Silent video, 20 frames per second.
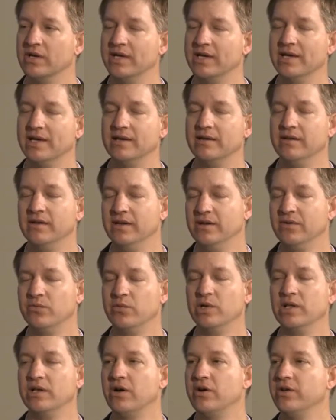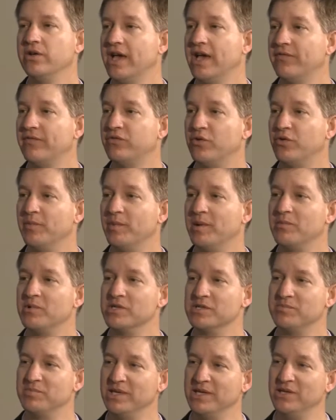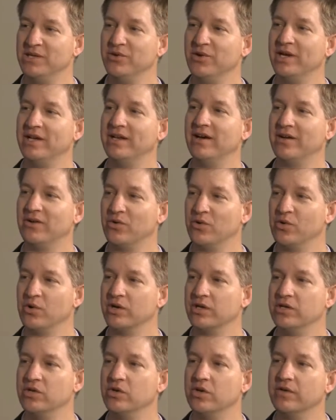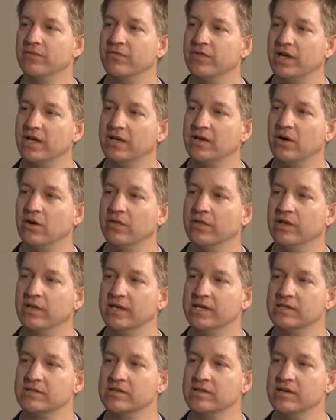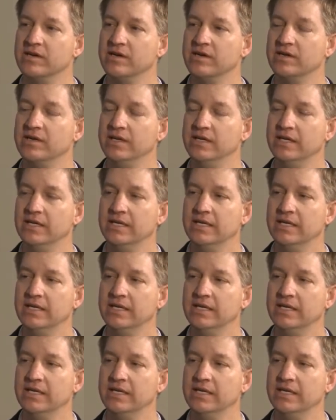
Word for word: Again, really all you have to remember is bqa.org and you can find all the links there.